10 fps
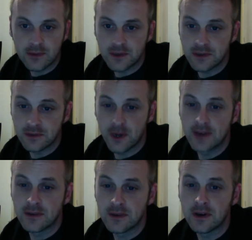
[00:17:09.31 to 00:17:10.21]
which is way
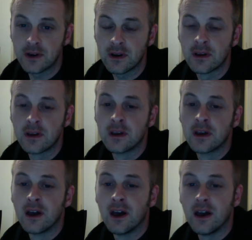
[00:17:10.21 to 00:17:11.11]
too long.
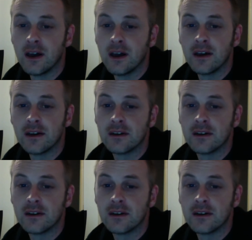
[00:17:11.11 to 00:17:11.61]
If